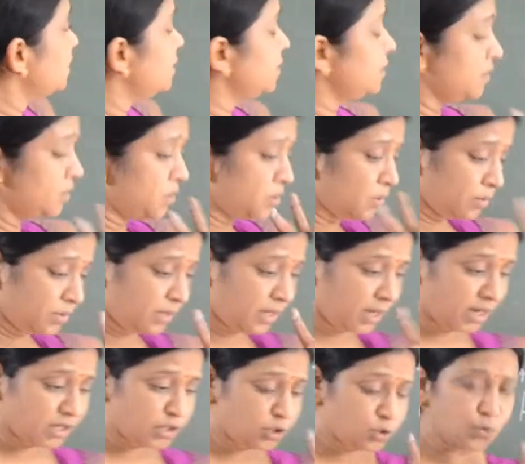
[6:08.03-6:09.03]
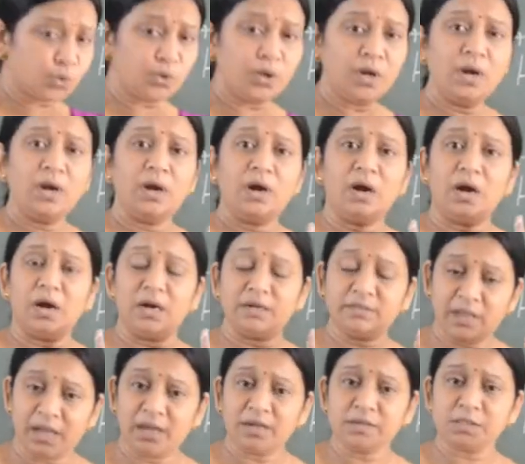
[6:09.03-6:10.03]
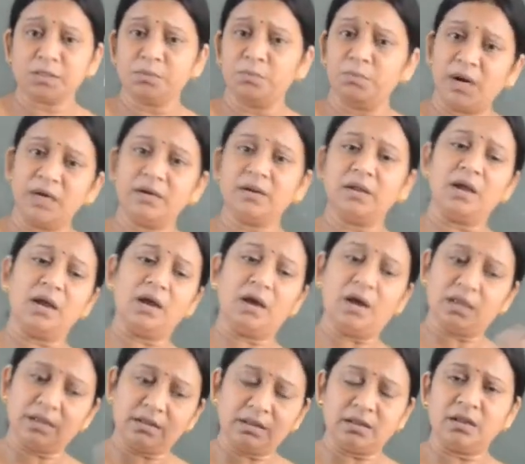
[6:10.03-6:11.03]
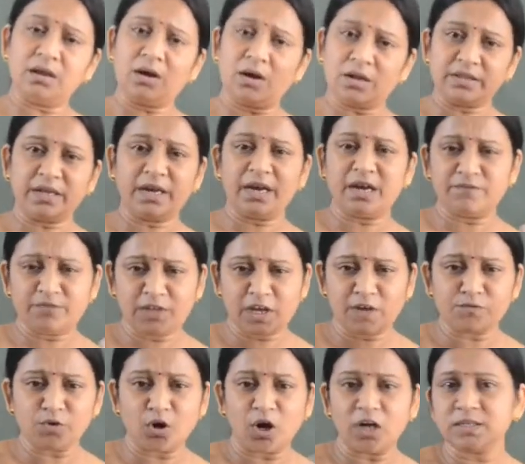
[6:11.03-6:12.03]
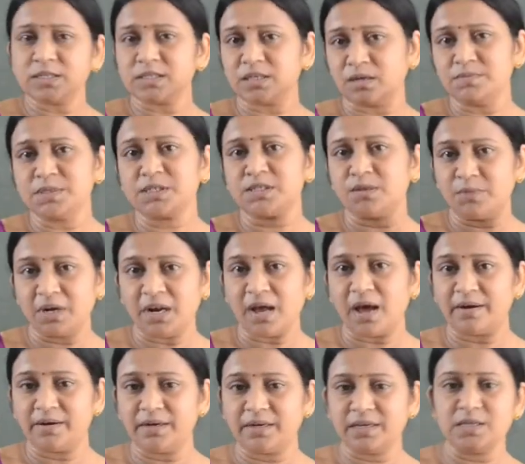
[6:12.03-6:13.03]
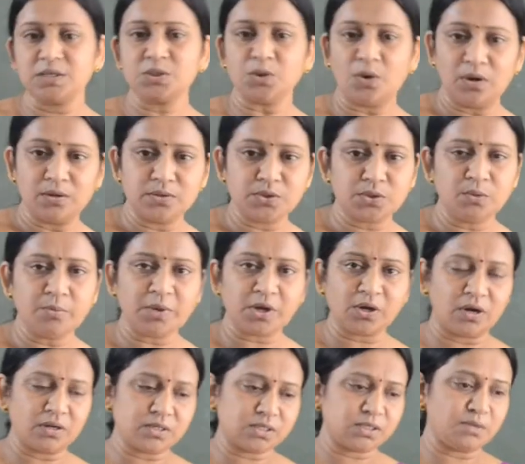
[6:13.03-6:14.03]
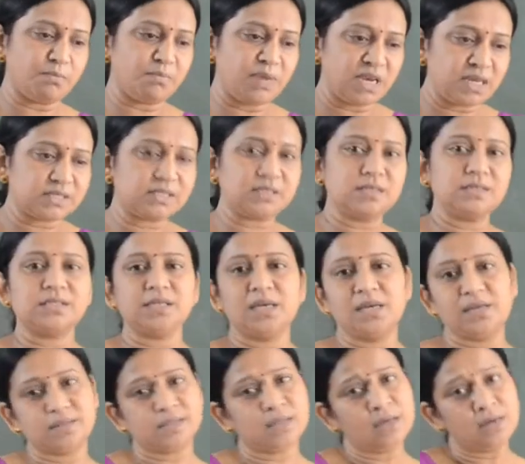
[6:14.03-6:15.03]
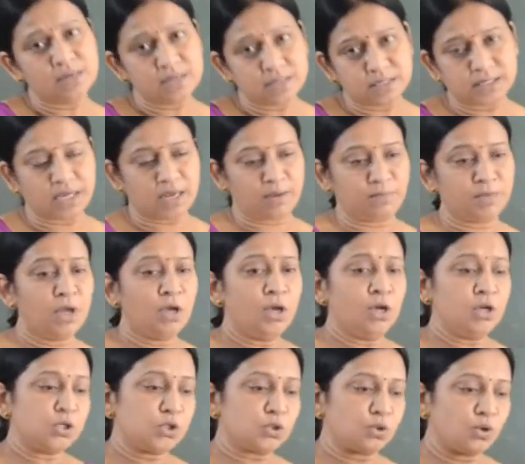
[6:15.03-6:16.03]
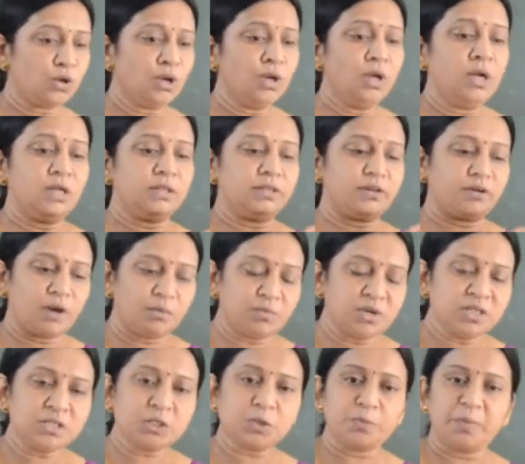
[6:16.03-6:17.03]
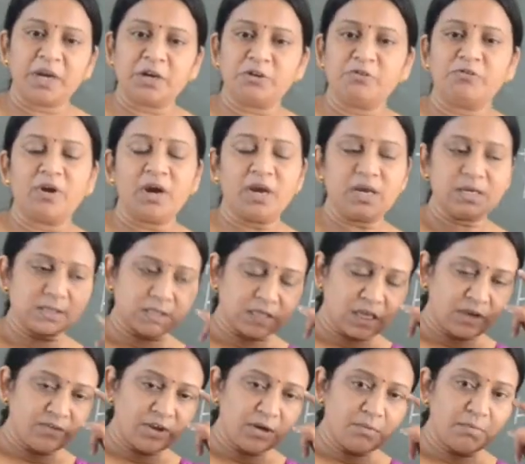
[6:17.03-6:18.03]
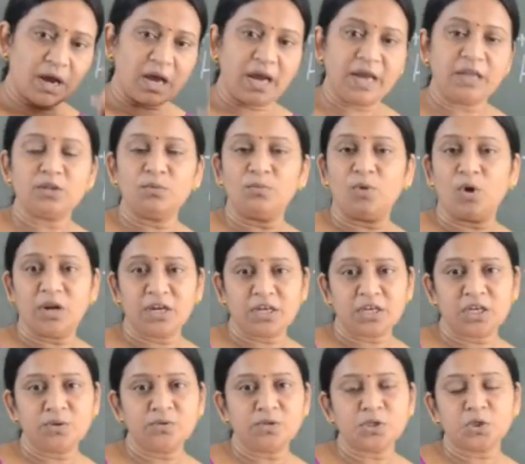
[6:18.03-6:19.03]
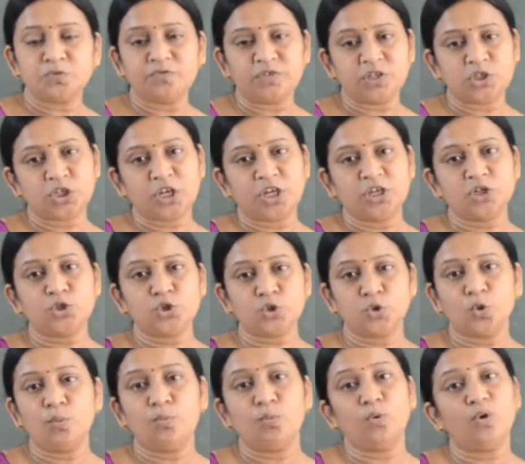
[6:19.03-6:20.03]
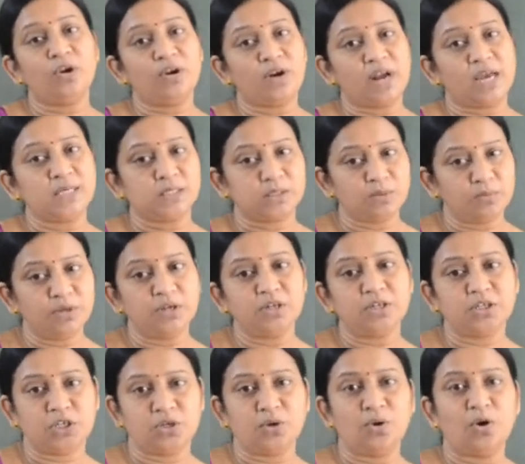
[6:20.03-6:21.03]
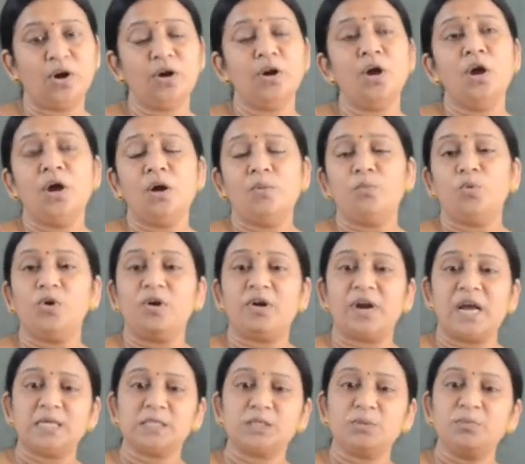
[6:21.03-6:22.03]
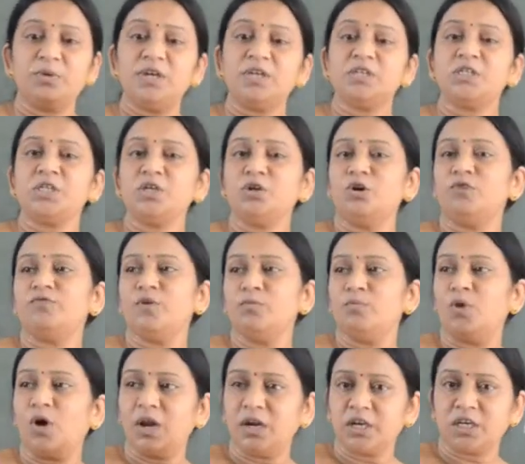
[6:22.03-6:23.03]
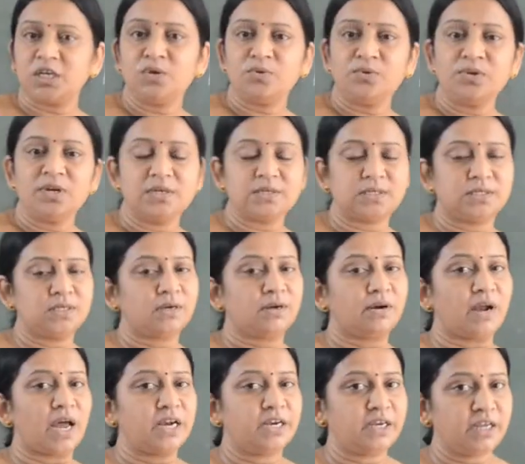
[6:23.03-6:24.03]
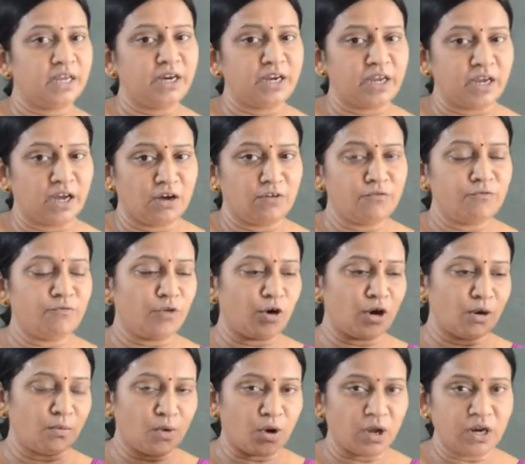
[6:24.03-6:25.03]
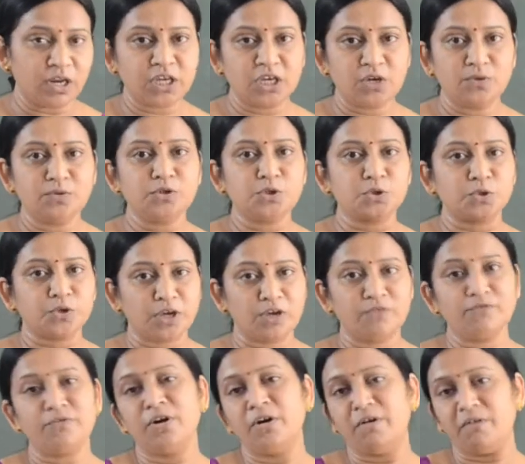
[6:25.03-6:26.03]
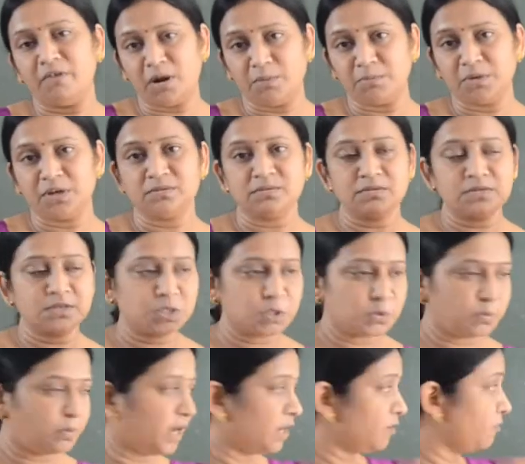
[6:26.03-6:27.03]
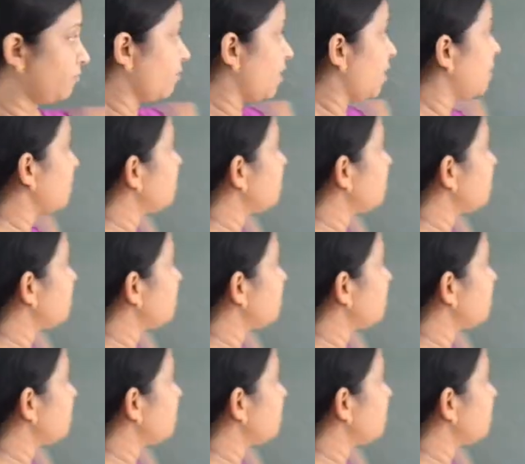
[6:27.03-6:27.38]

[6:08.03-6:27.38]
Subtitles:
so they are two things, but they have got some similarities also because the basis is same. So the Raman spectra is given by the molecules which can show polarizability, or polarizability of a molecule is the criteria for a molecule to give Raman spectra.